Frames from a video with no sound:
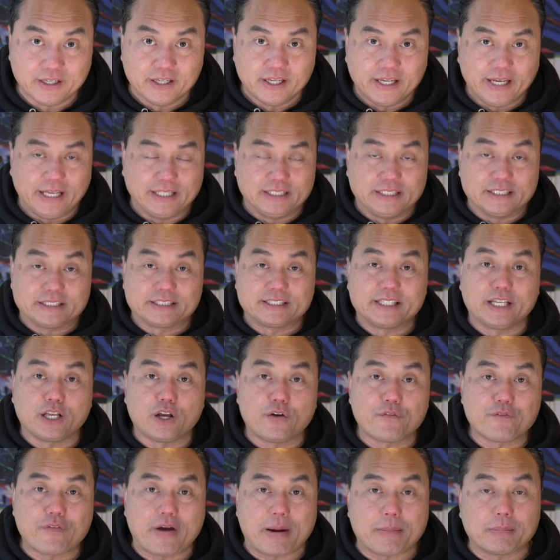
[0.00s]
Is it
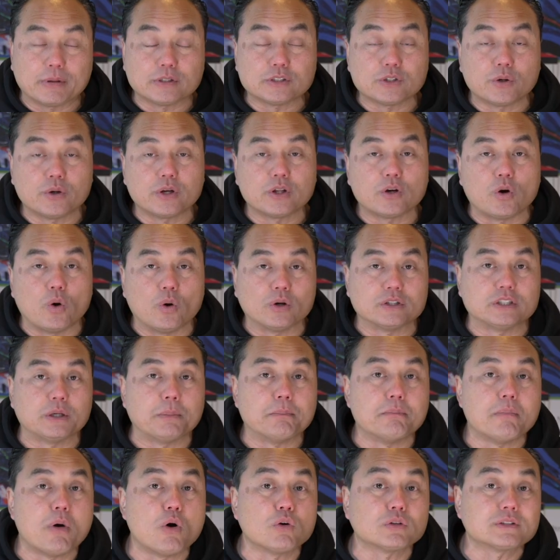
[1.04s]
single family zoning or is it
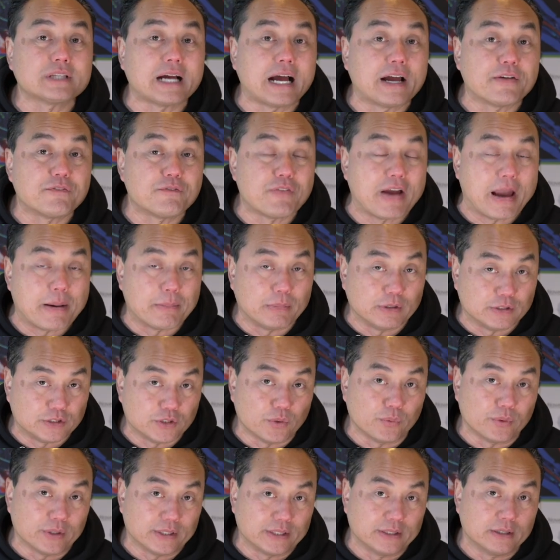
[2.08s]
multi-family
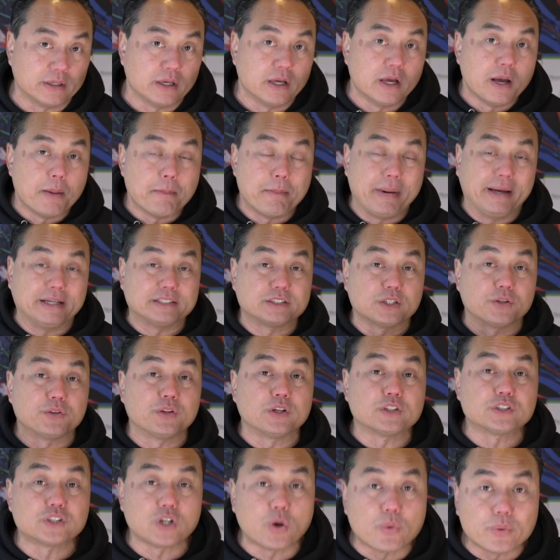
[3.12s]
zoning? Based on
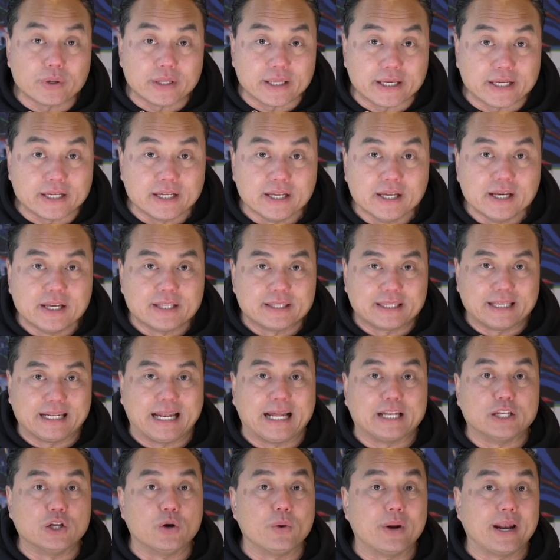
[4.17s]
the zoning, then
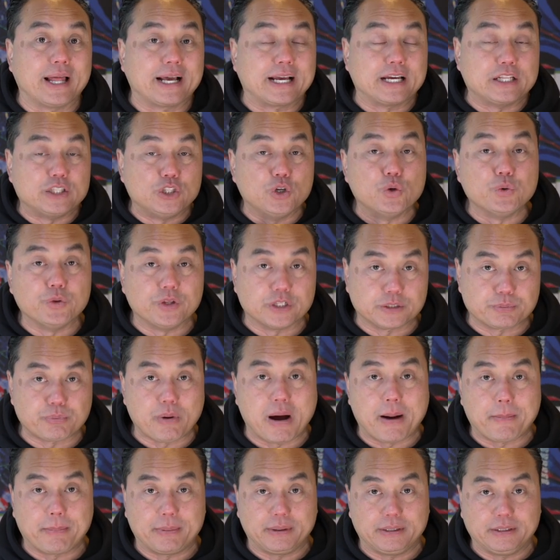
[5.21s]
I know what I can do with this
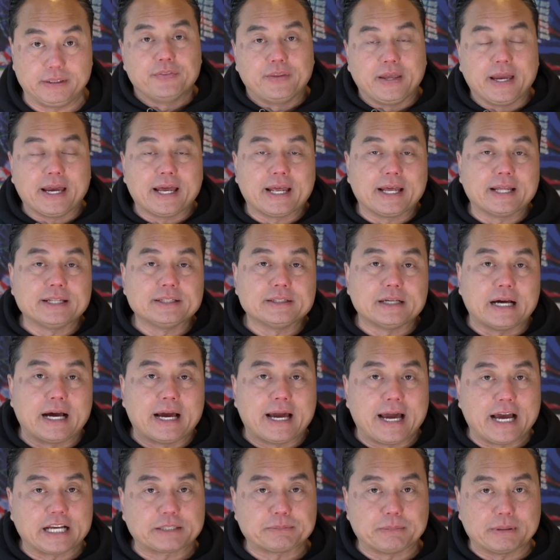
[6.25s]
property. Then I
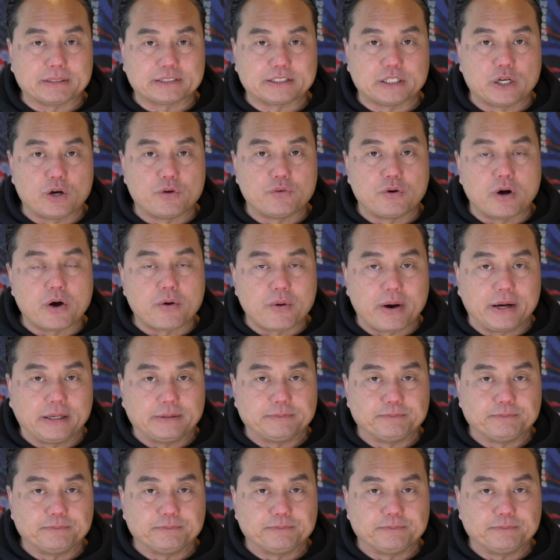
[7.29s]
ask myself, all right,